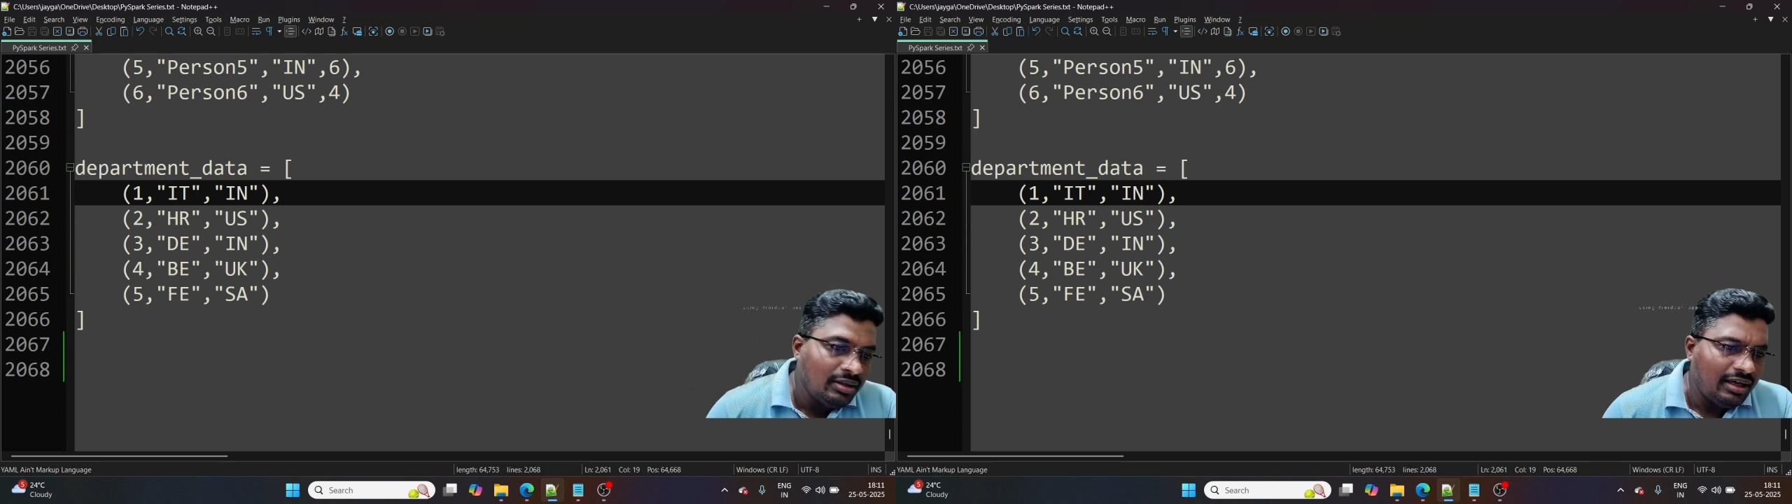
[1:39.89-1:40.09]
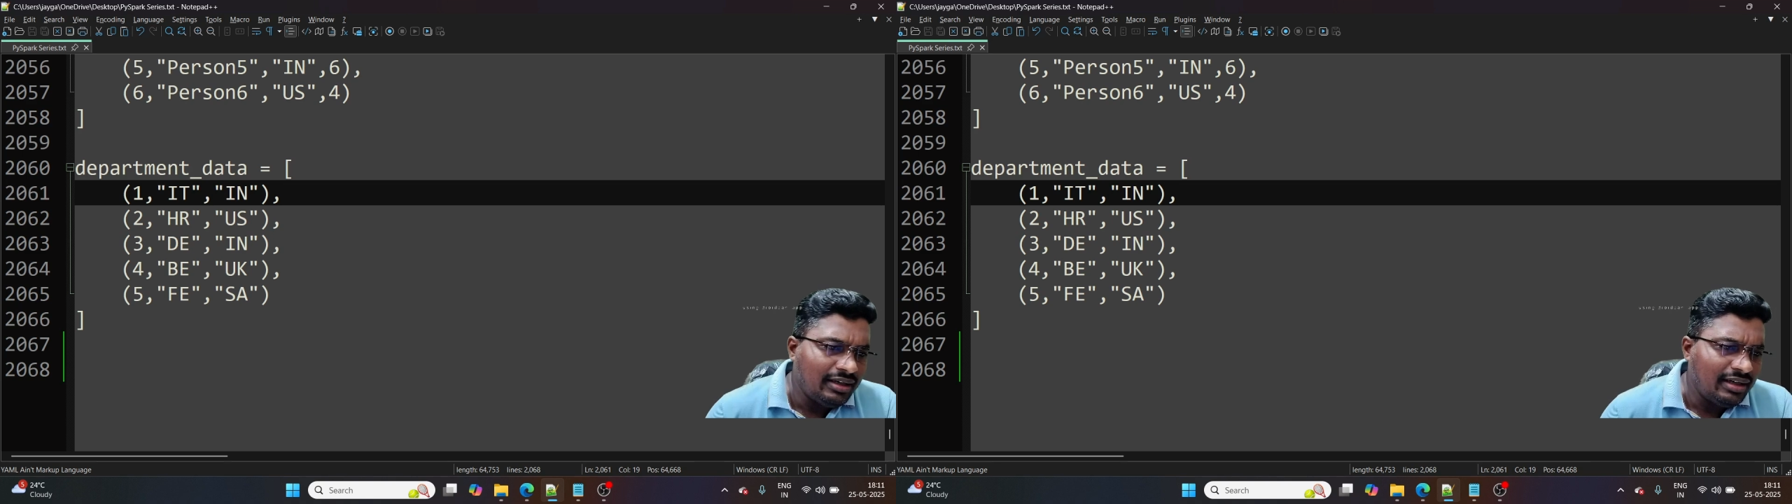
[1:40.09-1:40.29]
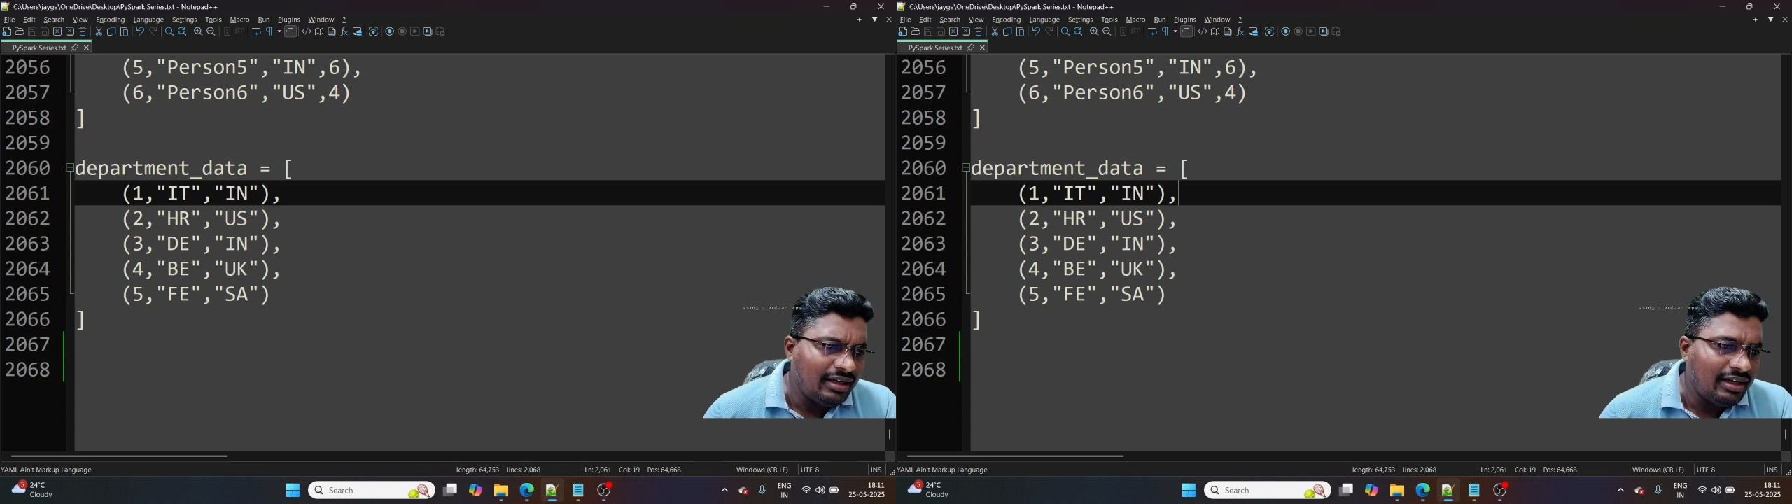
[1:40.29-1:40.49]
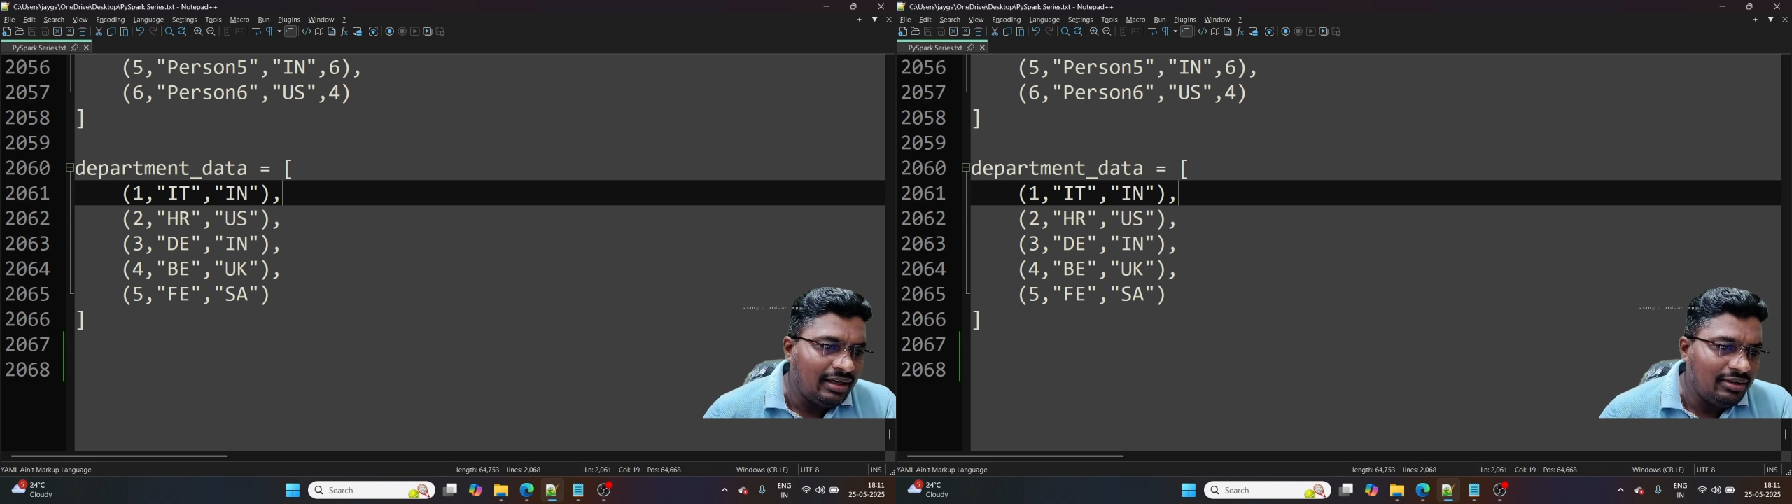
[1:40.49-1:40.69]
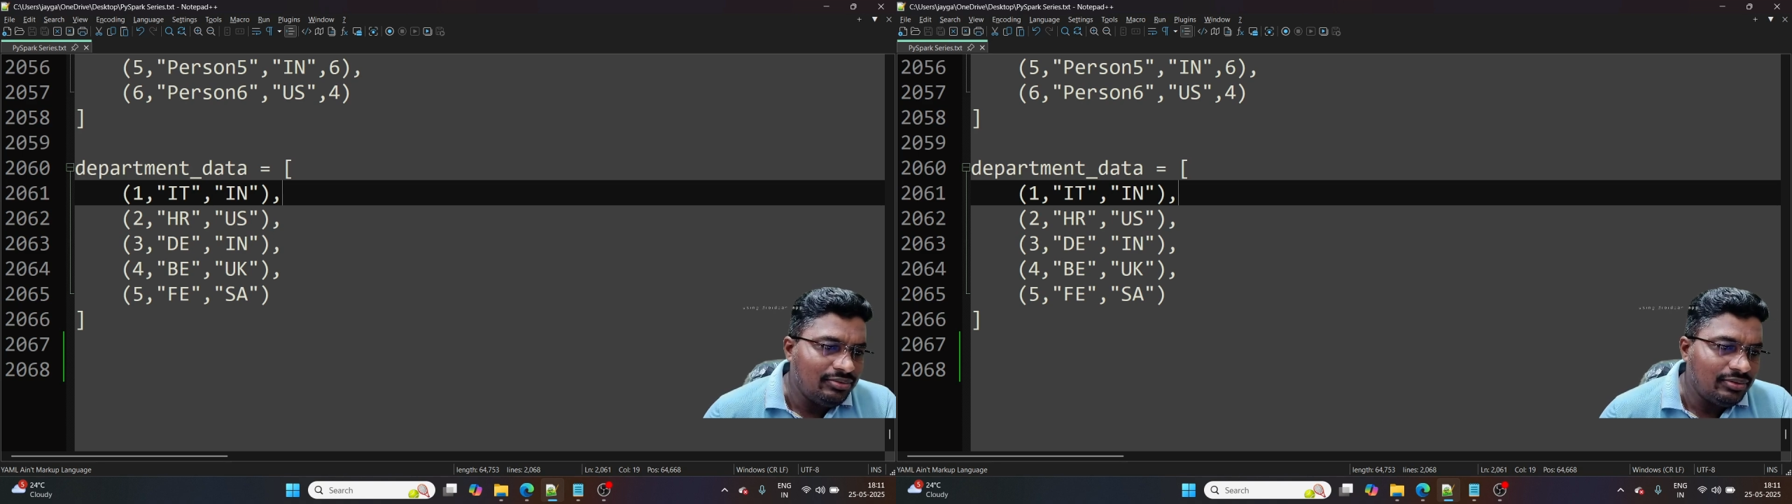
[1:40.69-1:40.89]
I can
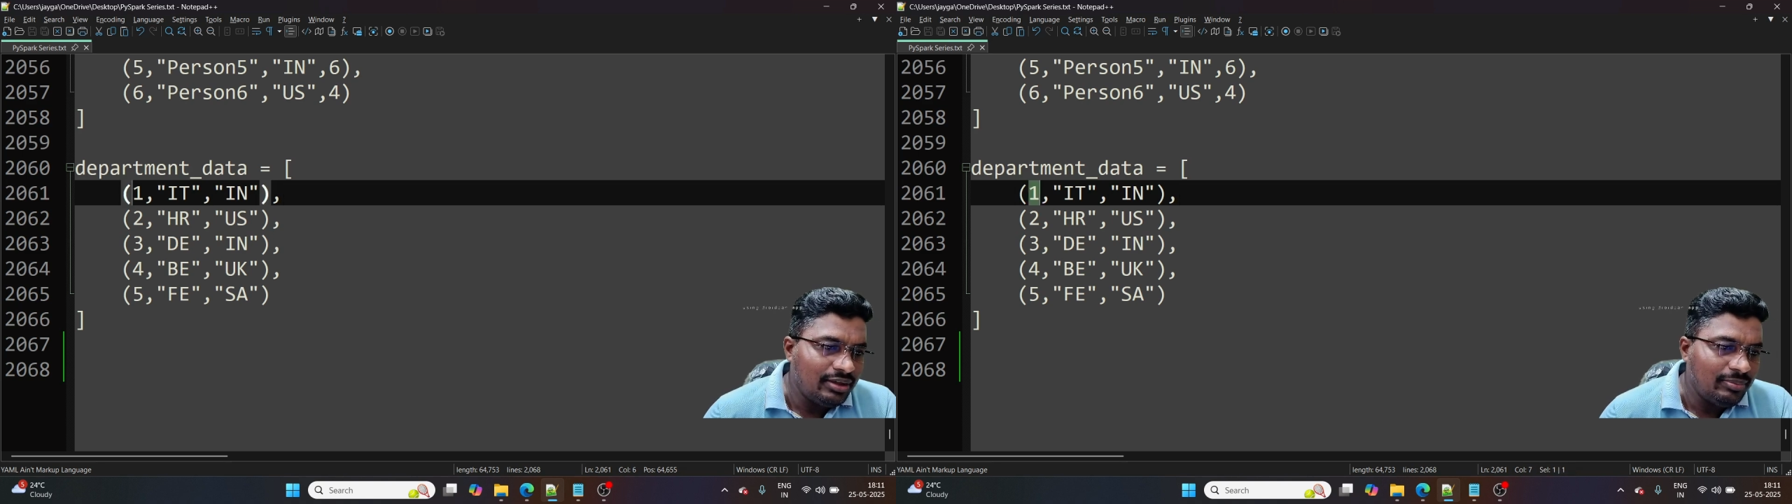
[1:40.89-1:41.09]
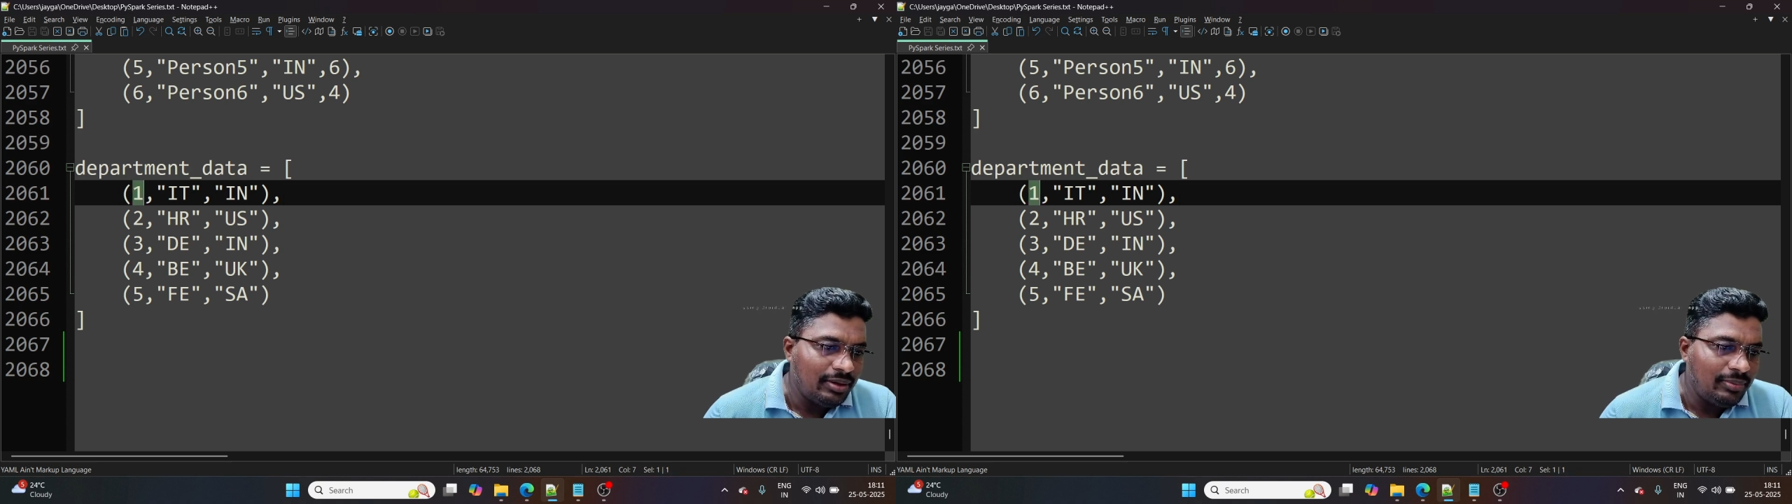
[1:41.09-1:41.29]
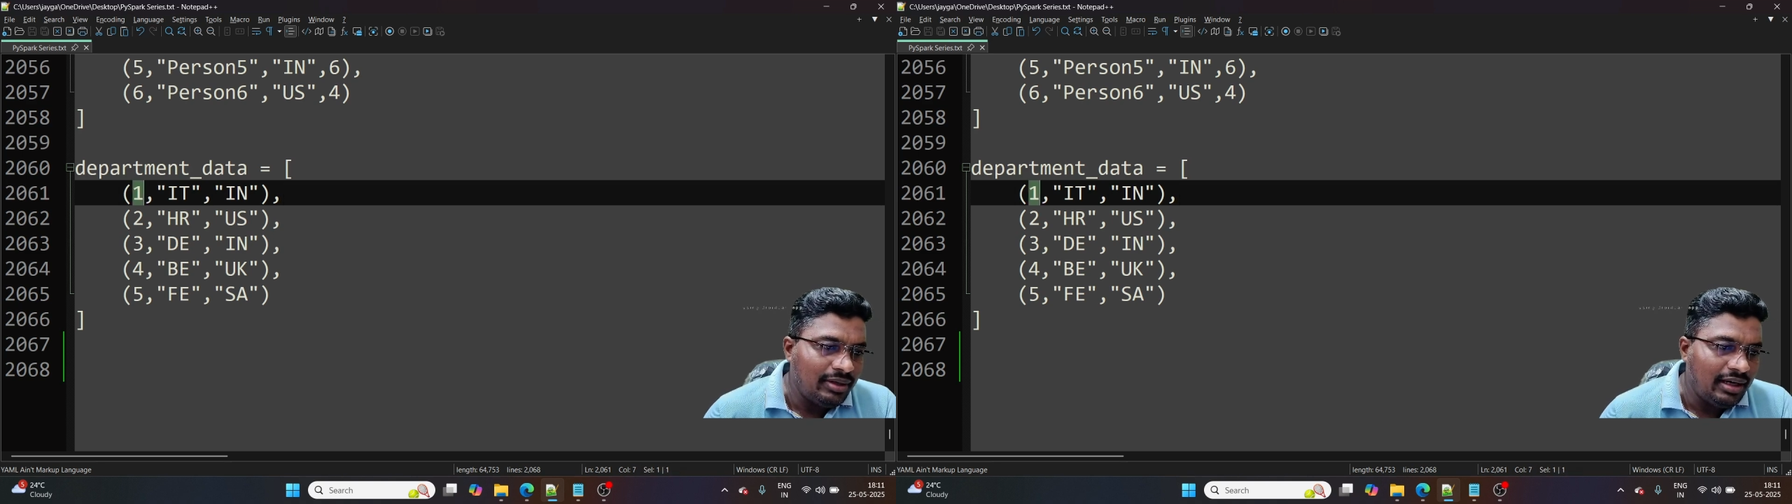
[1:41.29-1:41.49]
have department